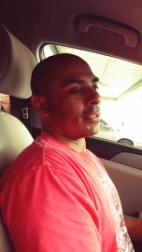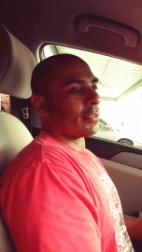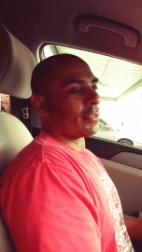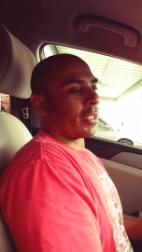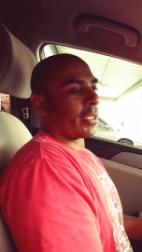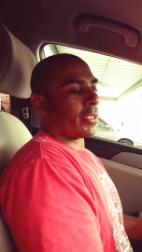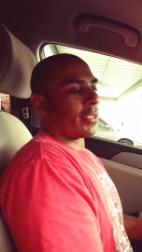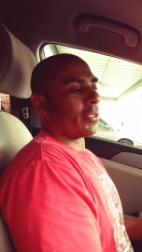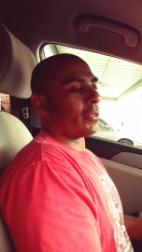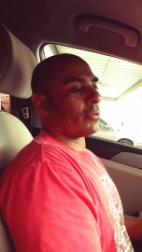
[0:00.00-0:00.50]

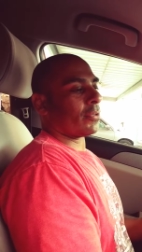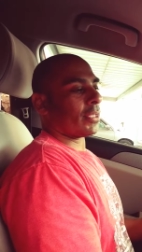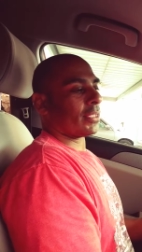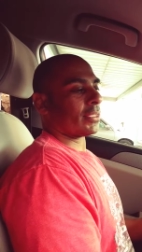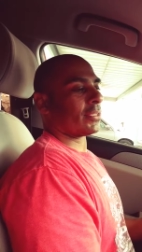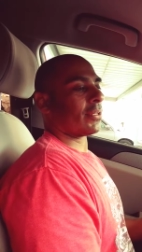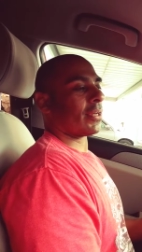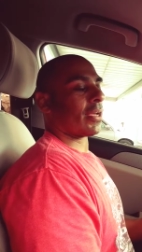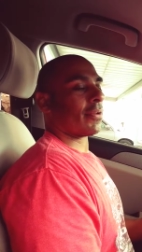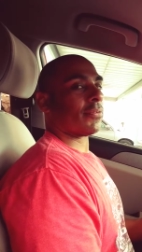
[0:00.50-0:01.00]
like you don't
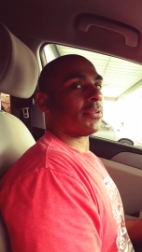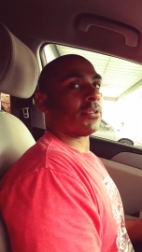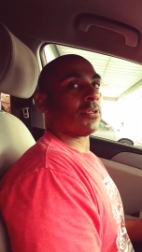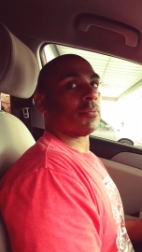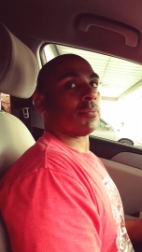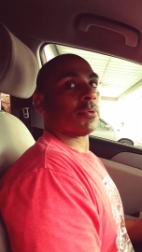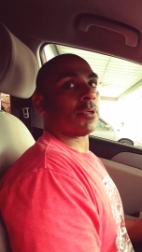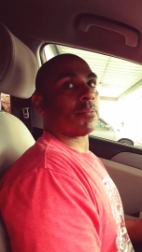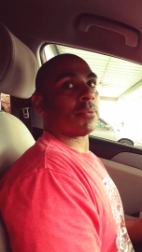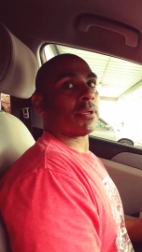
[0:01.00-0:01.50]
necessarily have to do
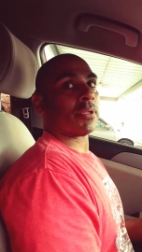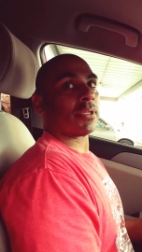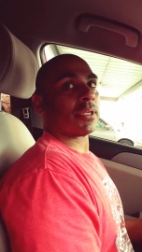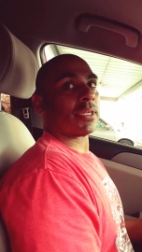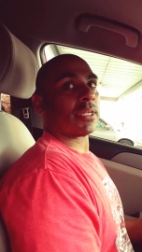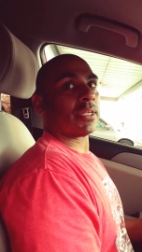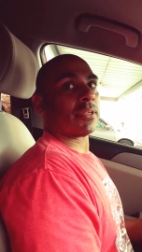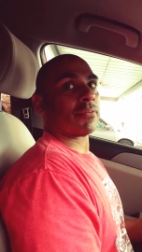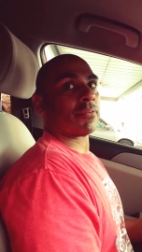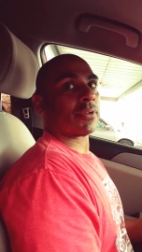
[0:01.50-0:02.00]

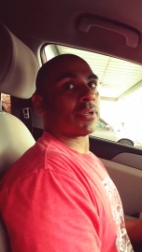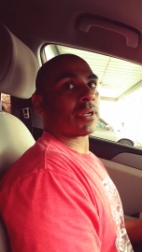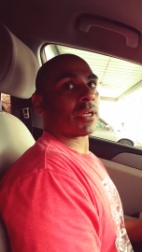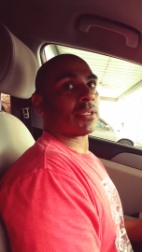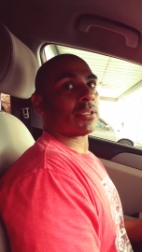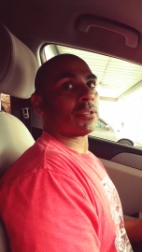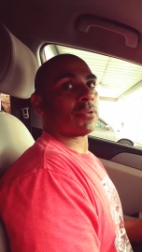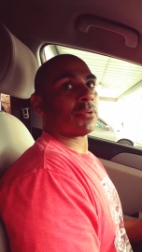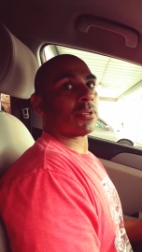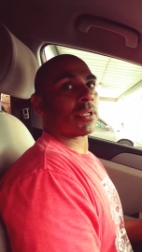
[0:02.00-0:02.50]
mobility if you're like